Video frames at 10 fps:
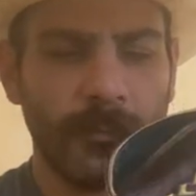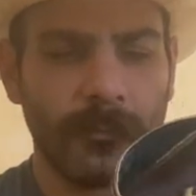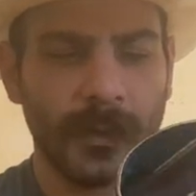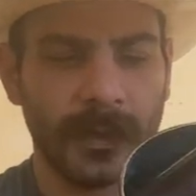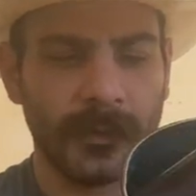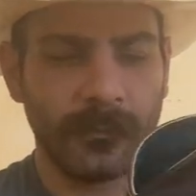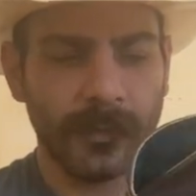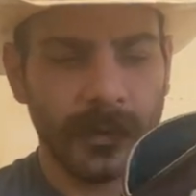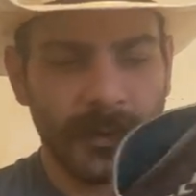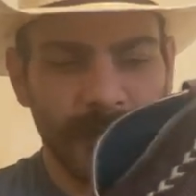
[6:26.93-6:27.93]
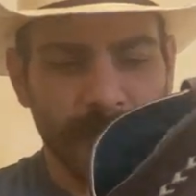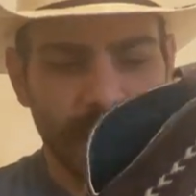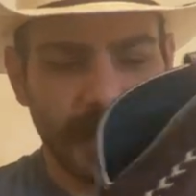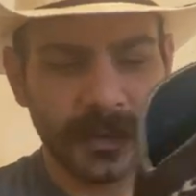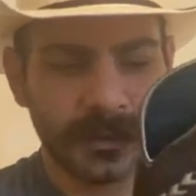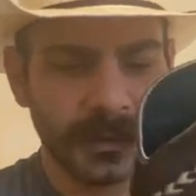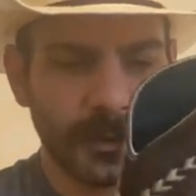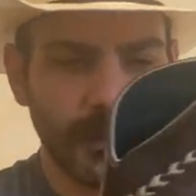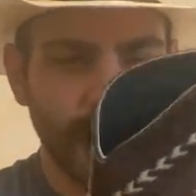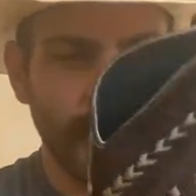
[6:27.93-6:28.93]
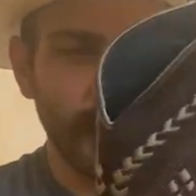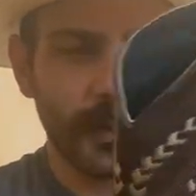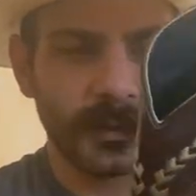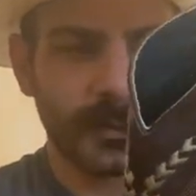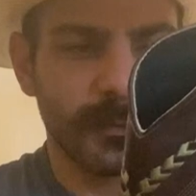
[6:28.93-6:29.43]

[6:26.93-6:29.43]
but it still looks